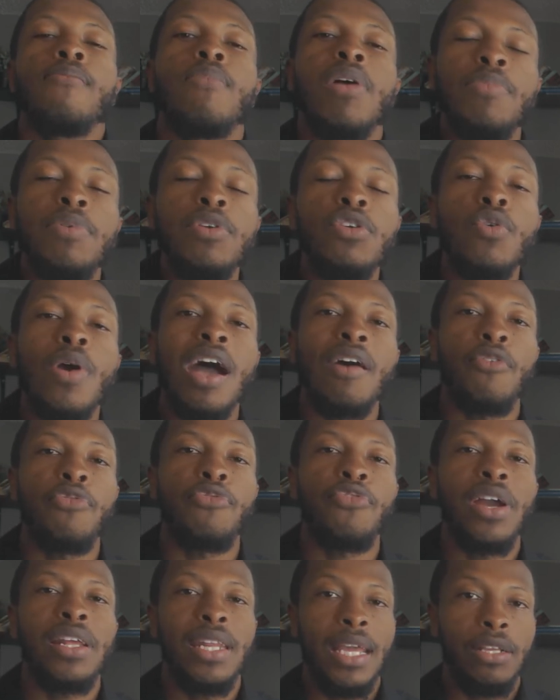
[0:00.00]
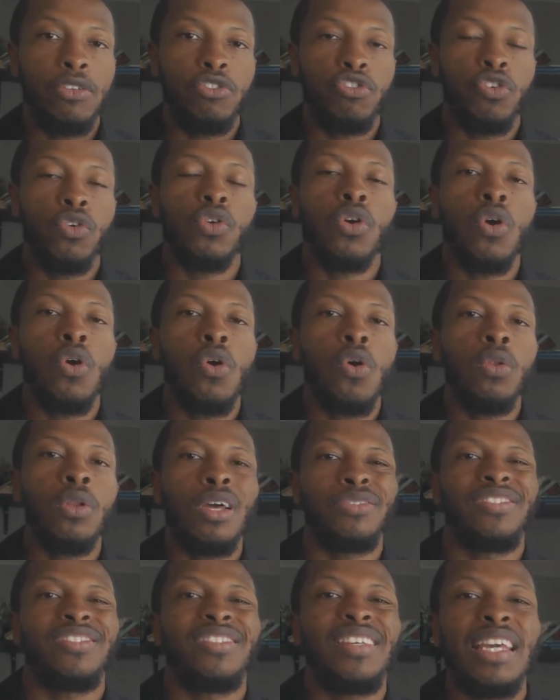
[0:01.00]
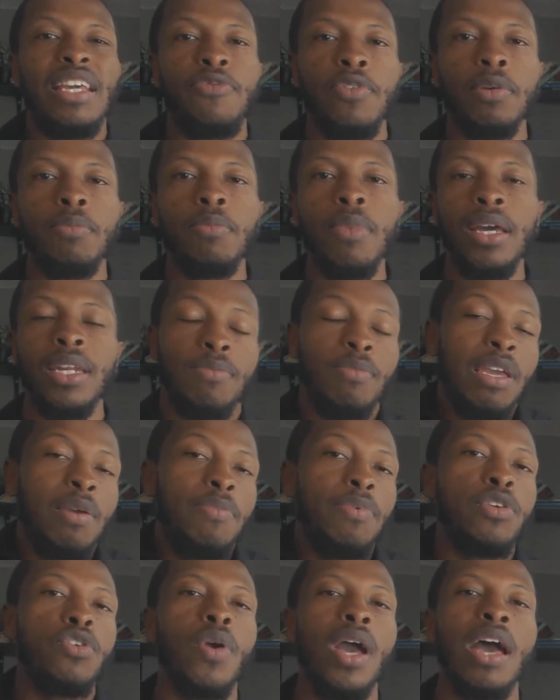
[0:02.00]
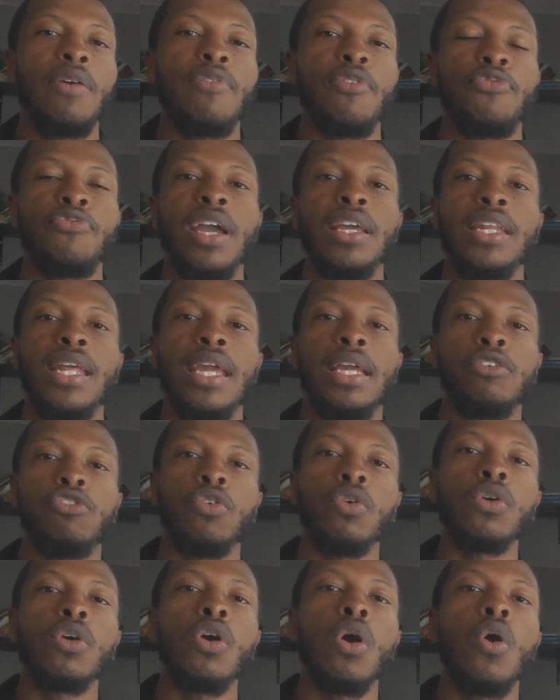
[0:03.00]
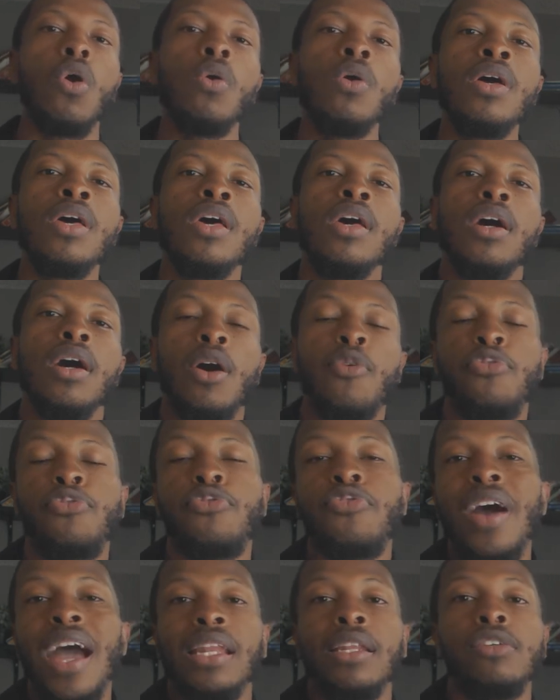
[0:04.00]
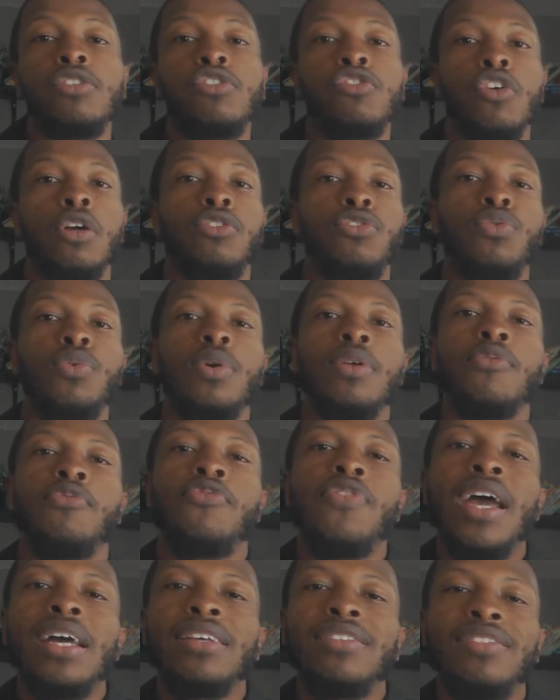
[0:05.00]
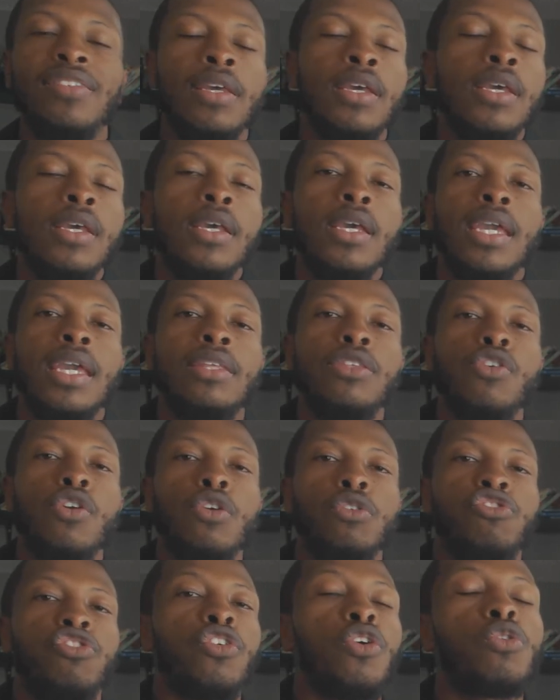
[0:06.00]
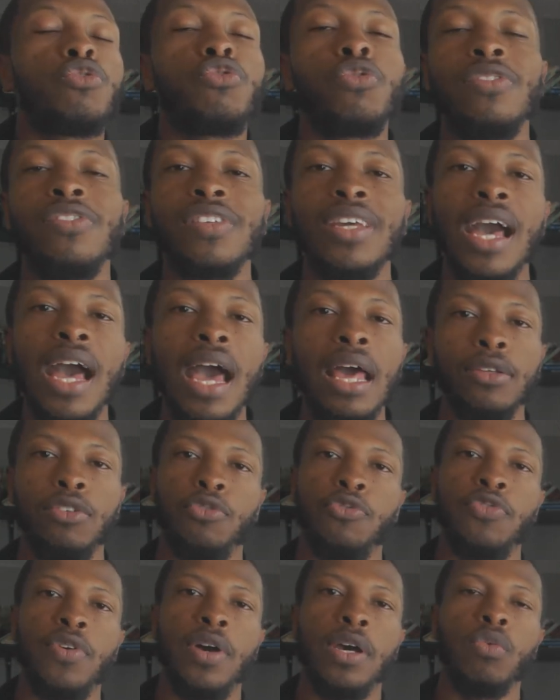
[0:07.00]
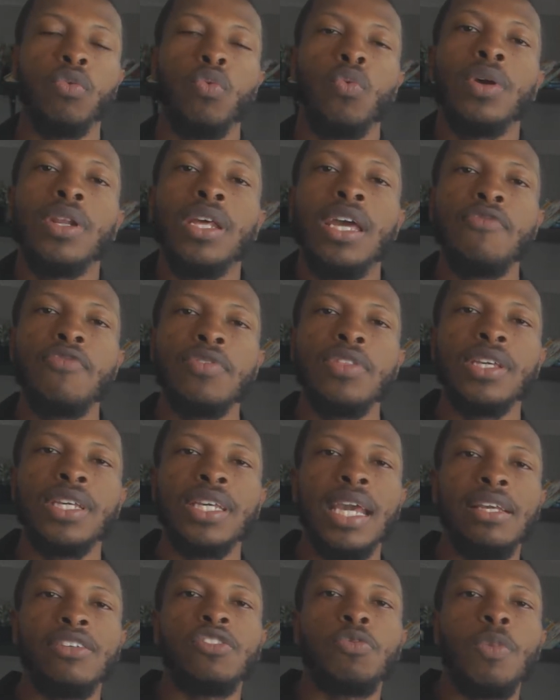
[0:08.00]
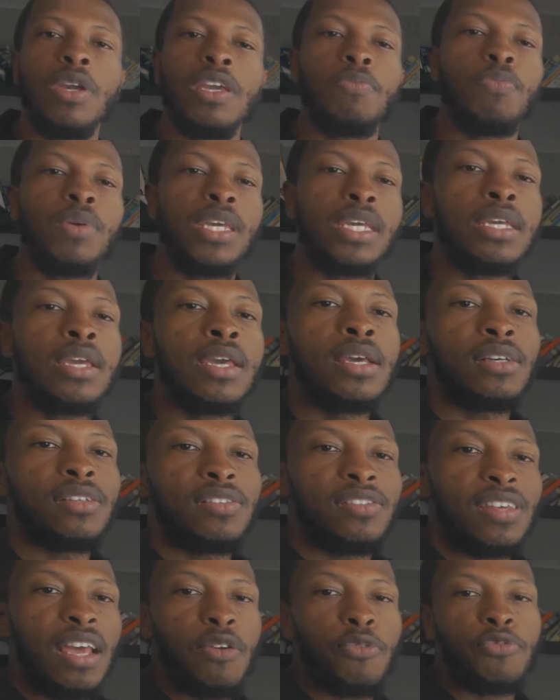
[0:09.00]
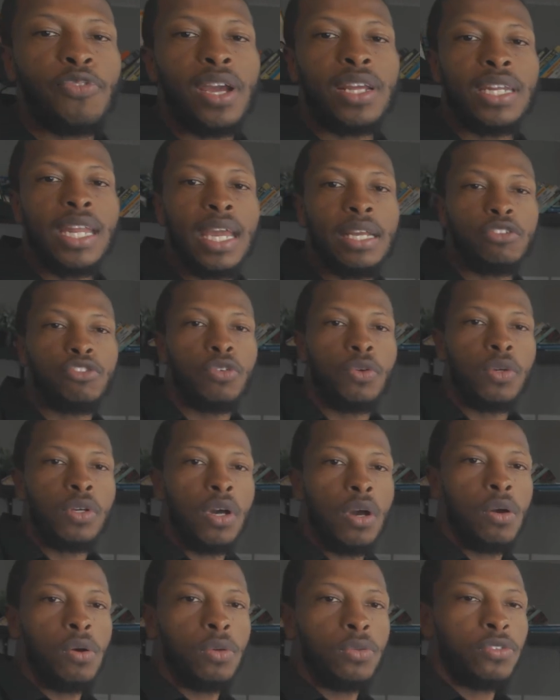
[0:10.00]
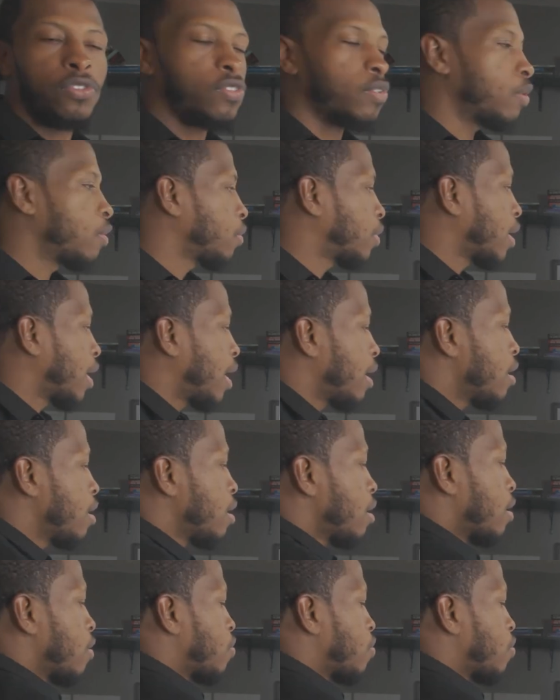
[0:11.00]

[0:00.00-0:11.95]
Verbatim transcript: Maybe you have a financial goal of saving money. Maybe you have a financial goal of finally start to invest in your children's college fund. Whatever the case may be, set financial goals, okay?